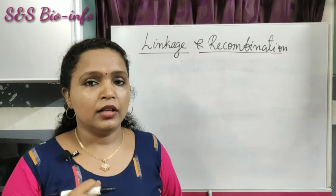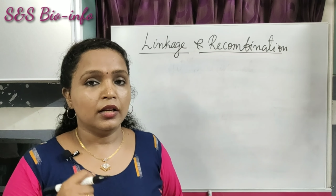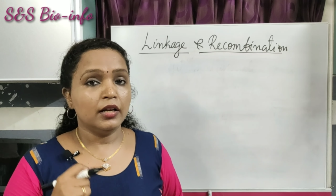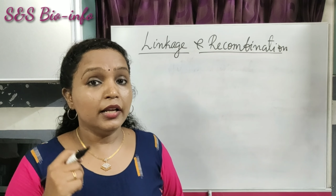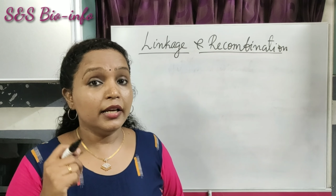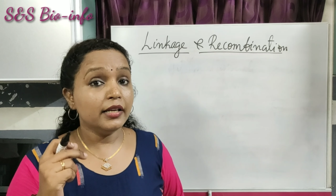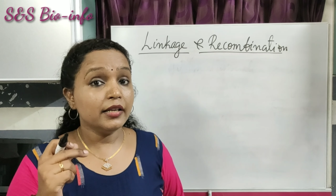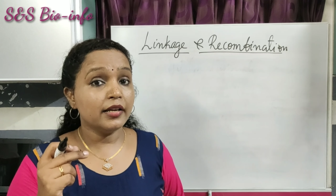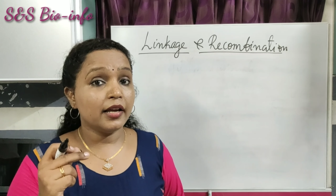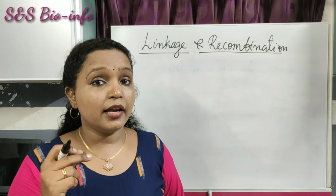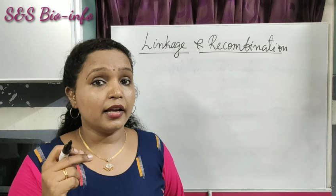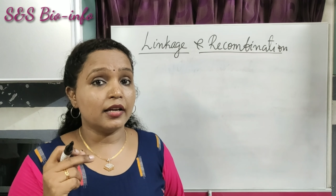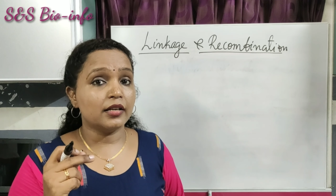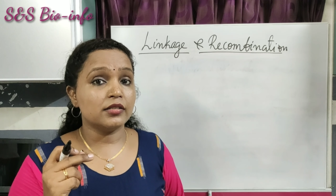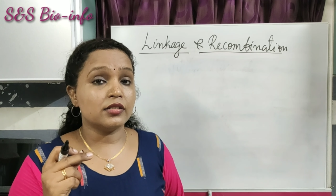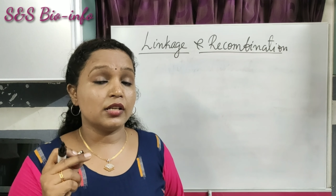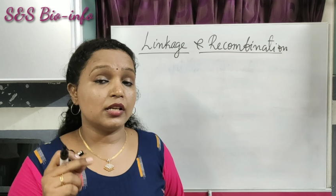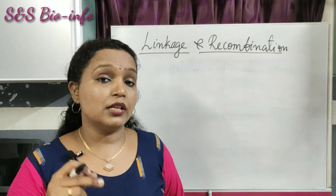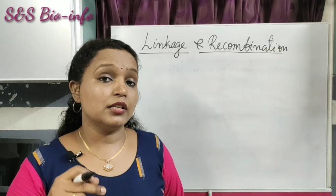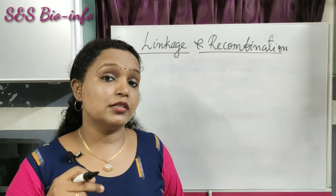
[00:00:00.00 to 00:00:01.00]

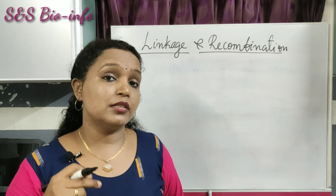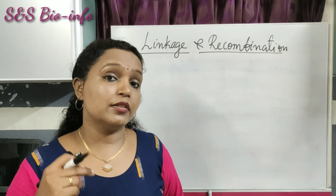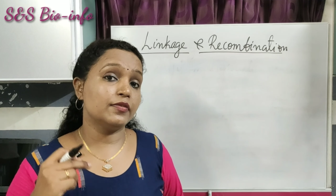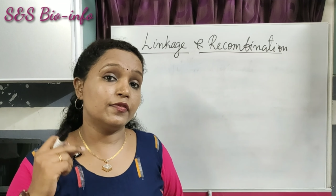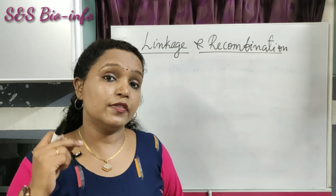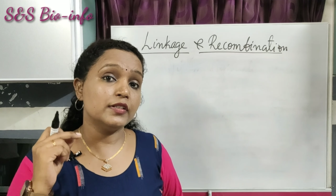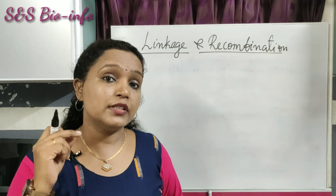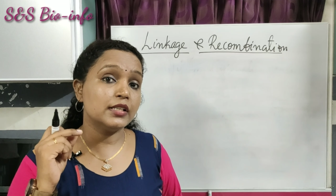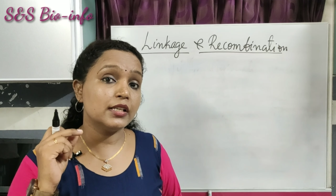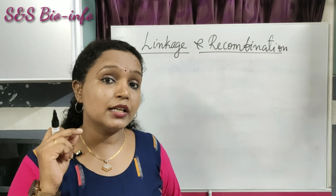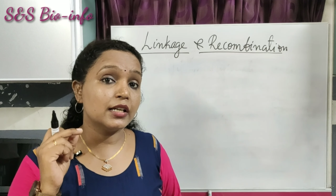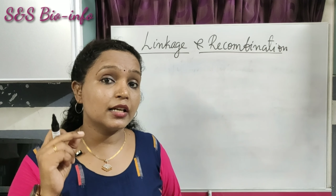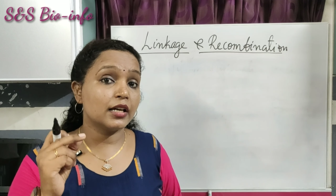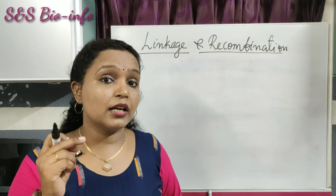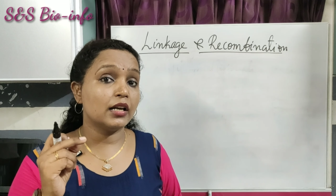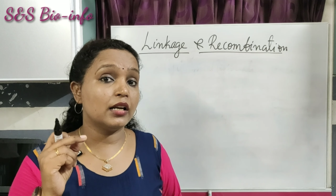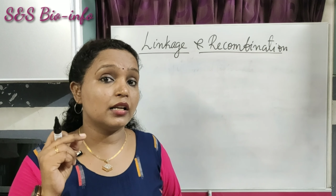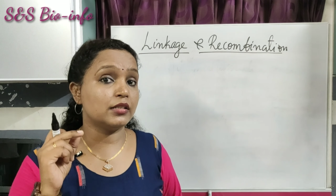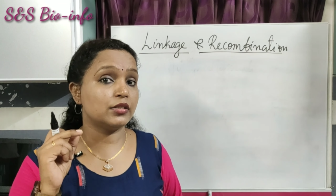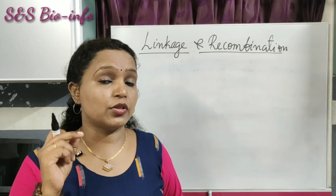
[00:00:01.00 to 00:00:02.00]
Linkage is the
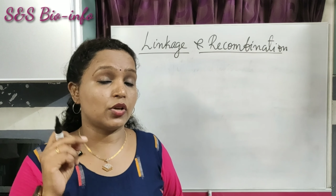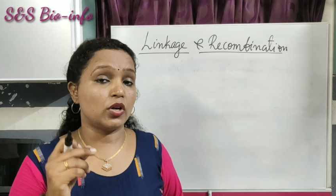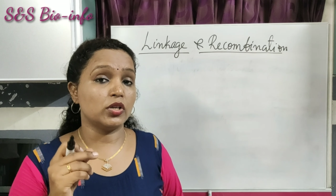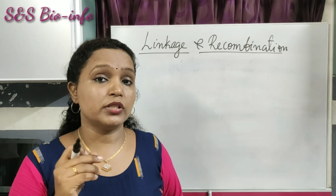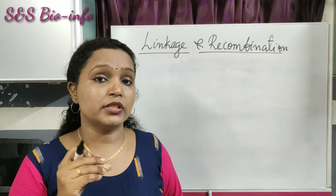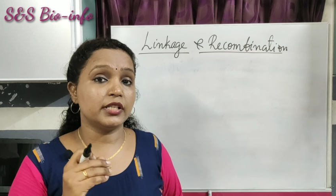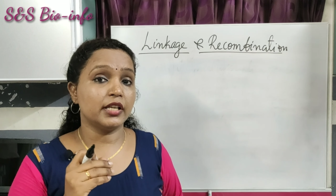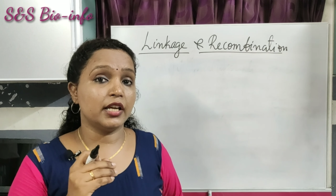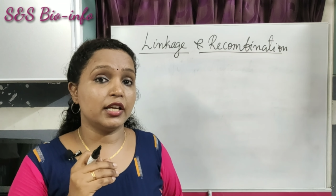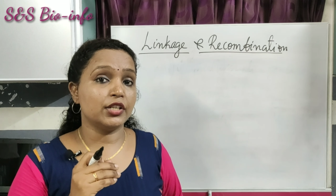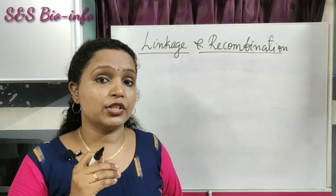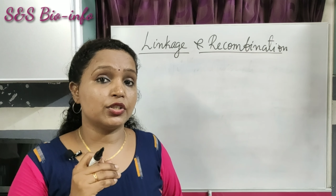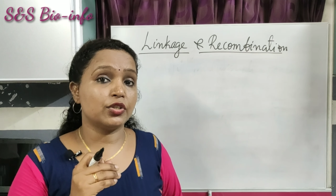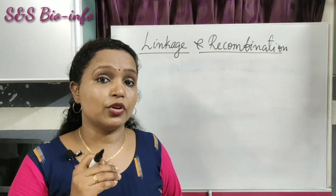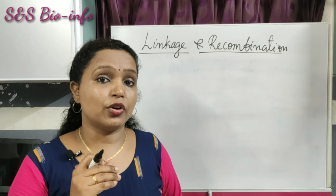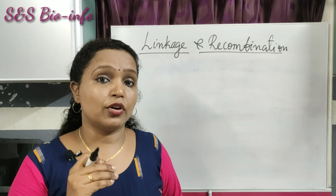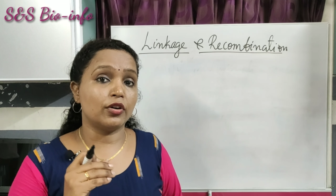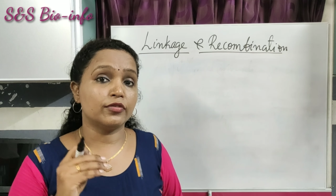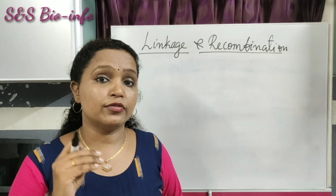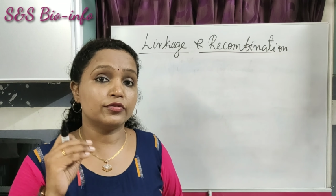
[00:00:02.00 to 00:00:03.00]
physical association
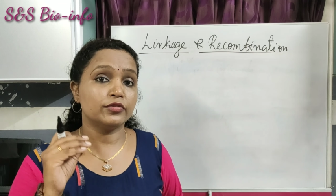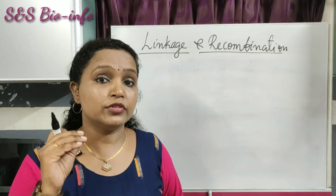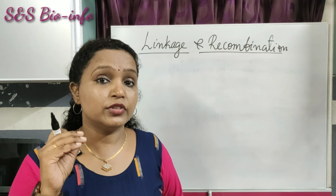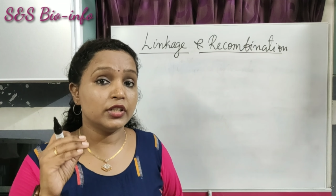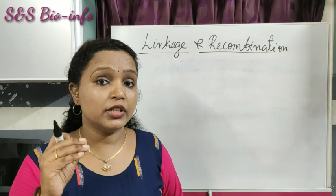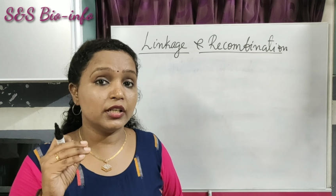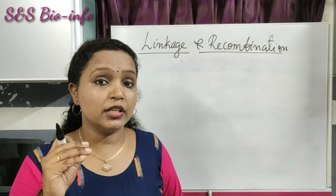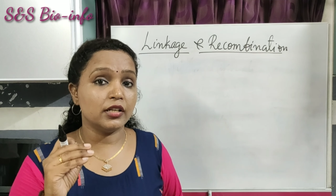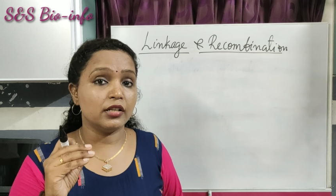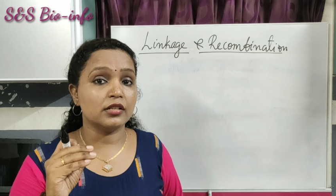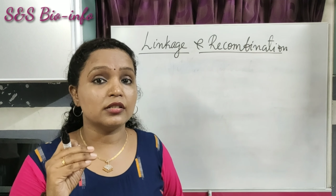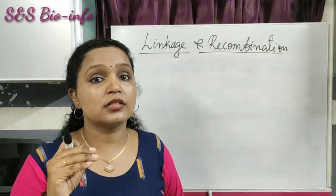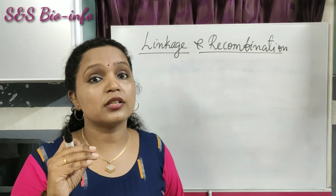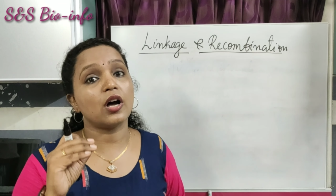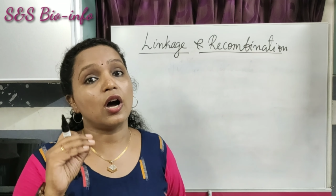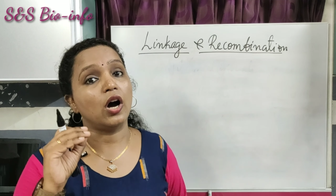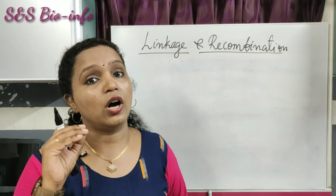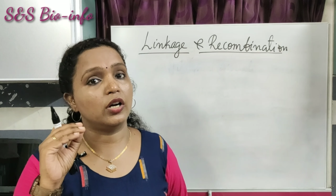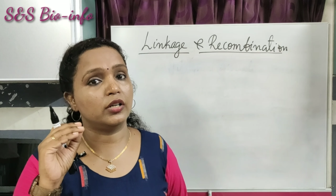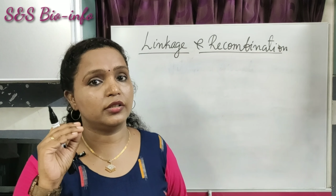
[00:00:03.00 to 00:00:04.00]
of genes
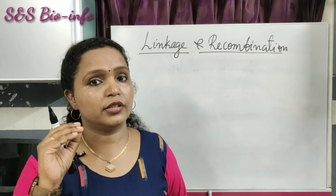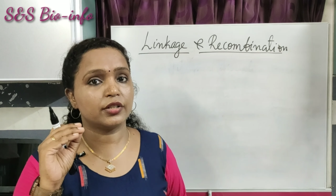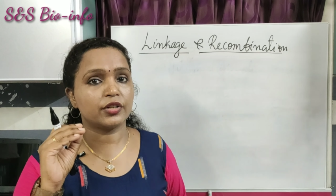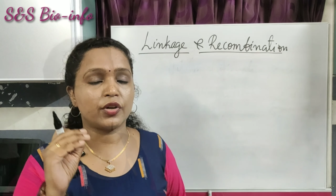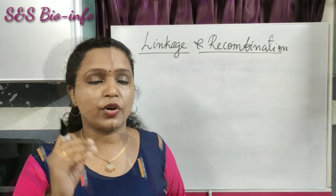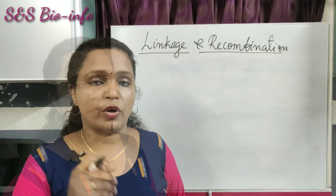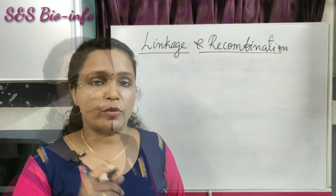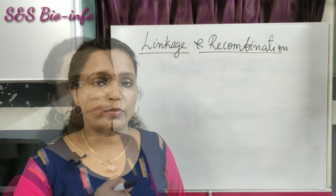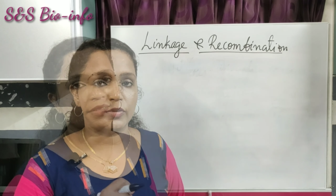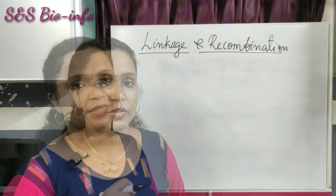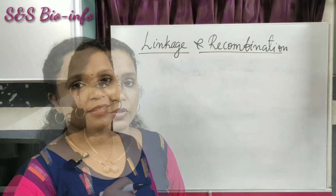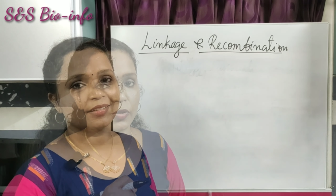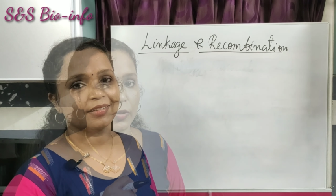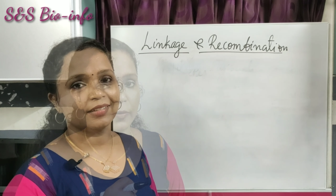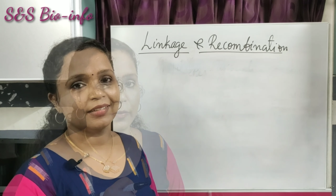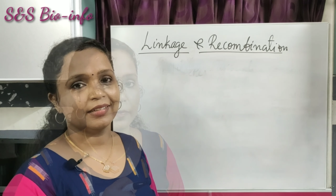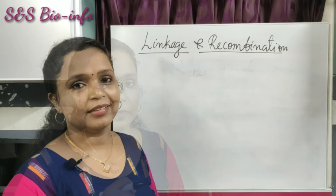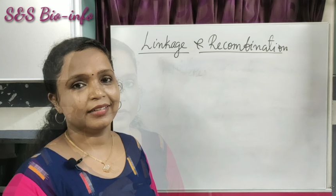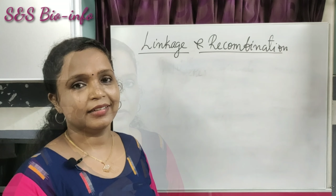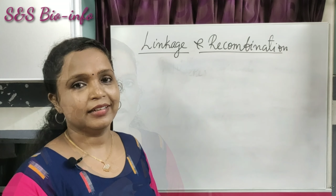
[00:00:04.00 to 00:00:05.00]
on the
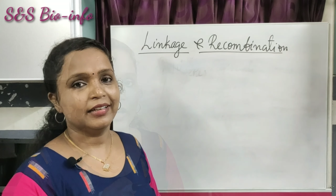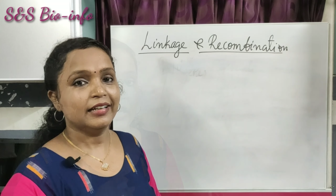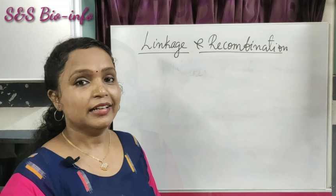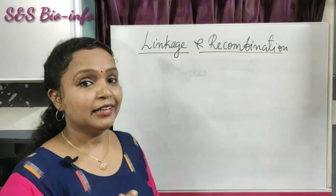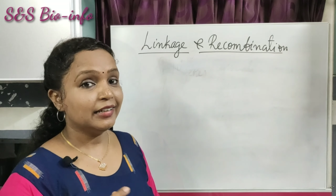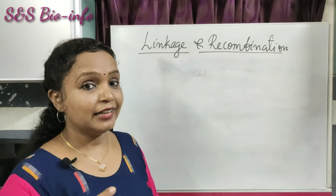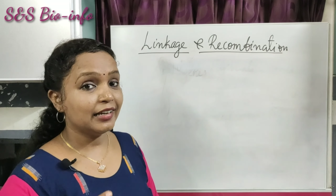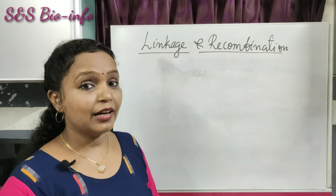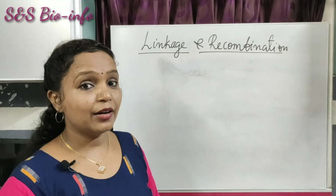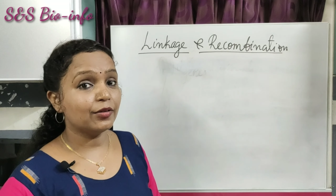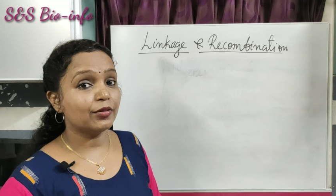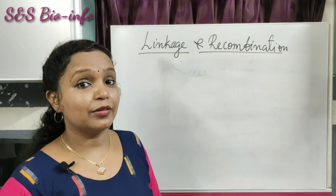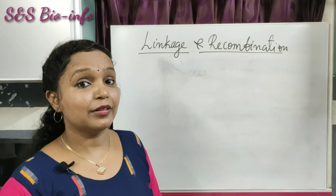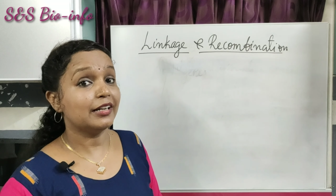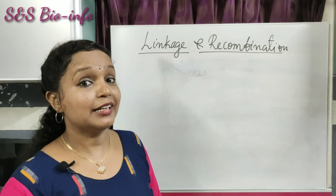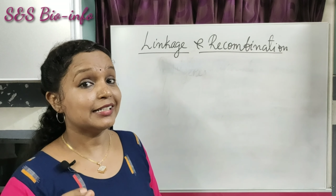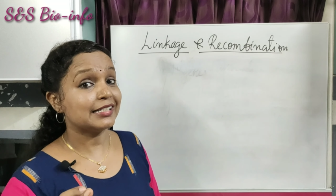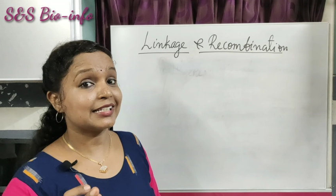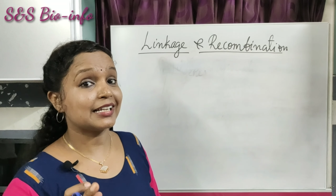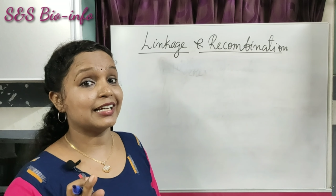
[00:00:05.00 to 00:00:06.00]
chromosome. Now
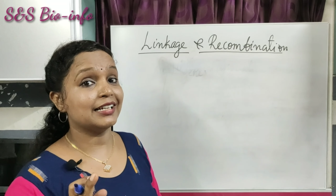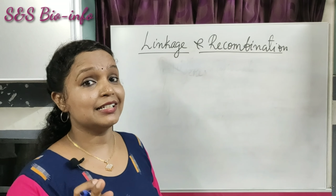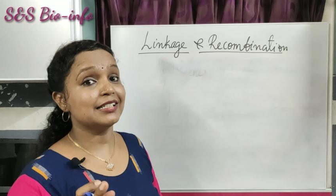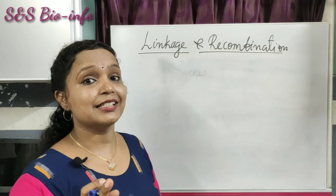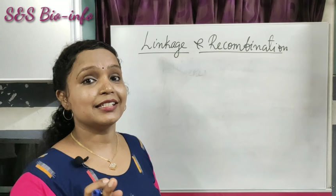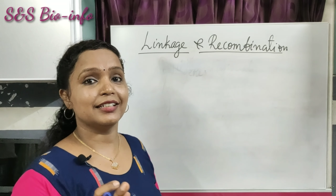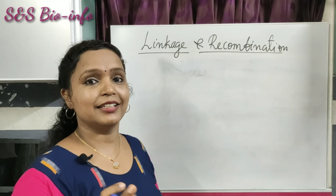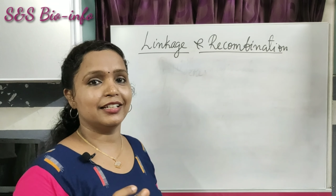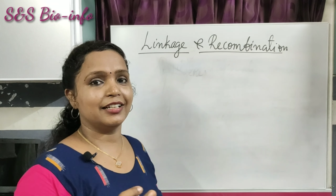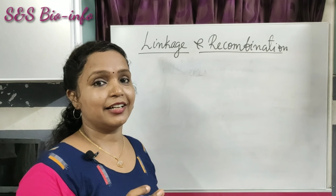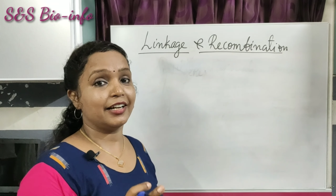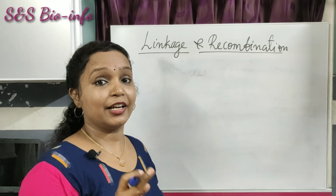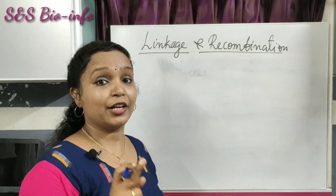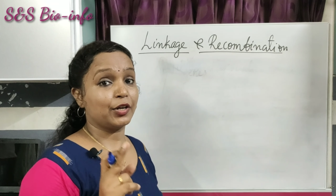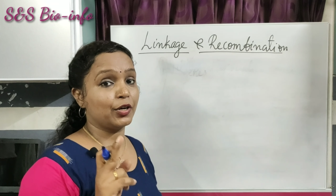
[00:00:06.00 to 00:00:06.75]
let's consider a